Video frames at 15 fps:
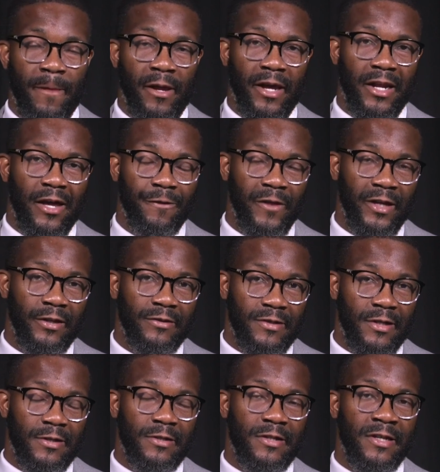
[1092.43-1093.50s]
And I think
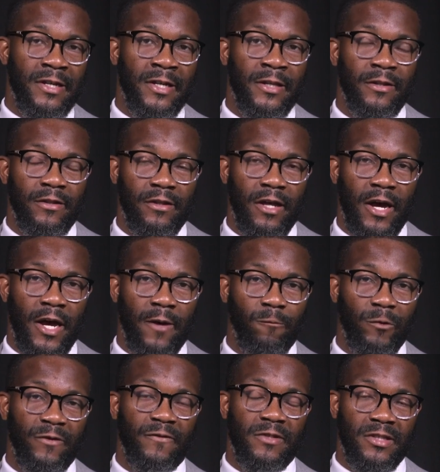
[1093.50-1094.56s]
since then,
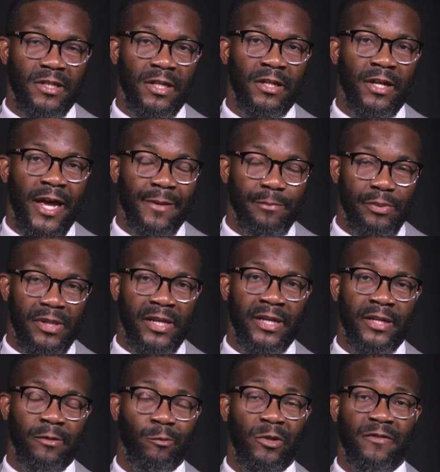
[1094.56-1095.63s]
we've seen at
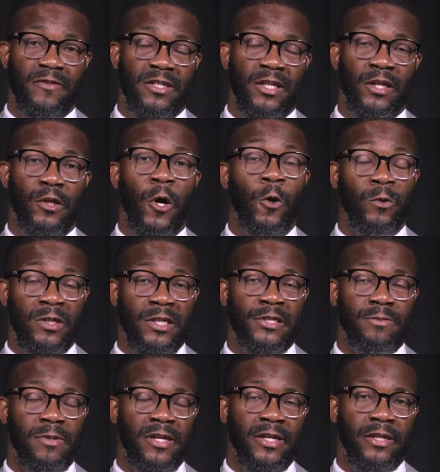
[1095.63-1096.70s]
play, we've seen on
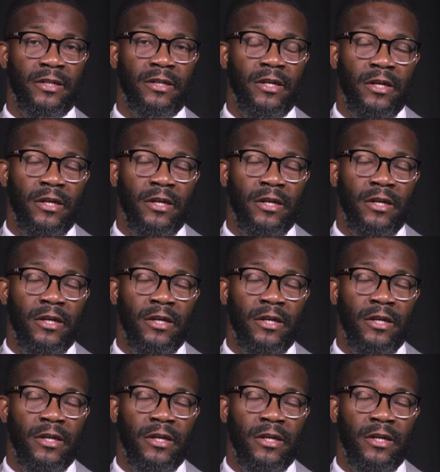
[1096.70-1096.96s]
display,